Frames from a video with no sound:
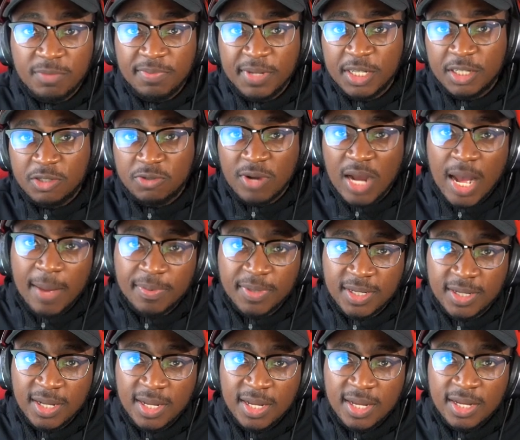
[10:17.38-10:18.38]
to be
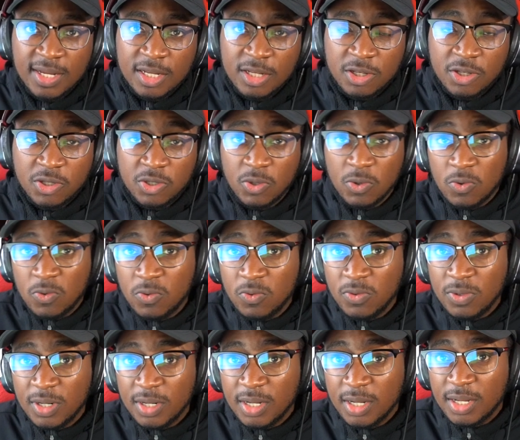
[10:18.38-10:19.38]
dropped
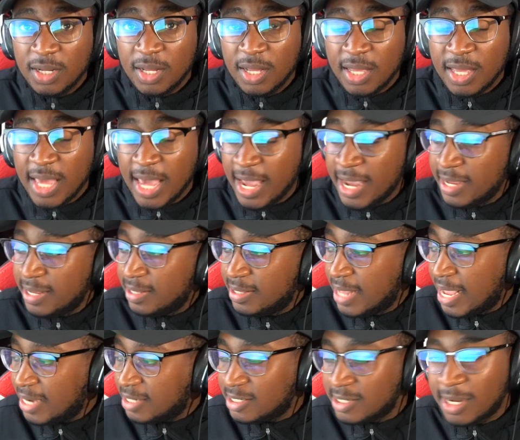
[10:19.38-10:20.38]
soon, and
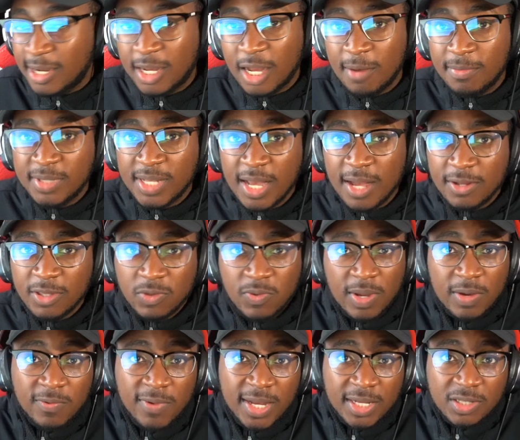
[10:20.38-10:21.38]
next gen comes out
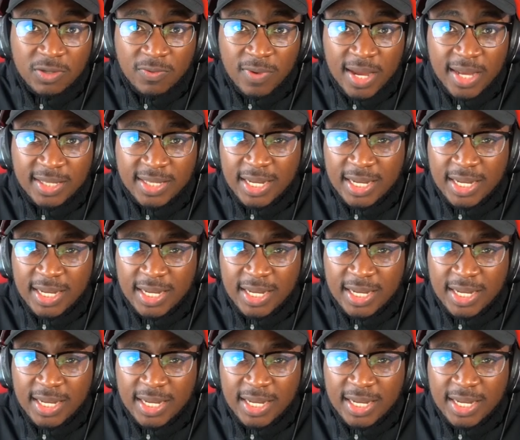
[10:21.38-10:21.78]
3 weeks away.